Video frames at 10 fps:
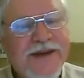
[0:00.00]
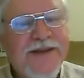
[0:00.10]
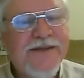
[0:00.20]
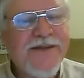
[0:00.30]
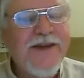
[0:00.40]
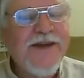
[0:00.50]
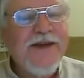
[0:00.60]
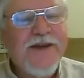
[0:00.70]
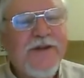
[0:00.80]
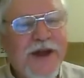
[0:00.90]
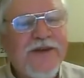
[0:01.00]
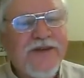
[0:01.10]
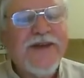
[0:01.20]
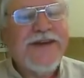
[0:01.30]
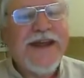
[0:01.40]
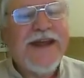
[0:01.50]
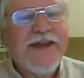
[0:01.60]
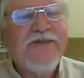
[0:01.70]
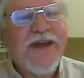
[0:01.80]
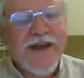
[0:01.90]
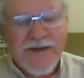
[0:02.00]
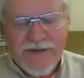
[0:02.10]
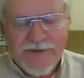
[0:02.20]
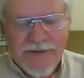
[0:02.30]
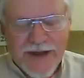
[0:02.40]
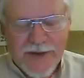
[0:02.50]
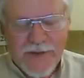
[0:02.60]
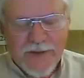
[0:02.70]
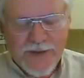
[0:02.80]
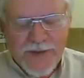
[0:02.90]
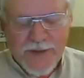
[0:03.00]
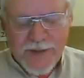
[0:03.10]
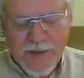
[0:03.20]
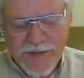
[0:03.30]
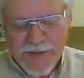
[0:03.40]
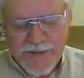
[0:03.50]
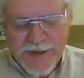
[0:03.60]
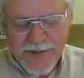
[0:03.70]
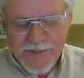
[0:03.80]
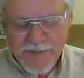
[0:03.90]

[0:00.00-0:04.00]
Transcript: and gradually taking advantage of that over a long period of time.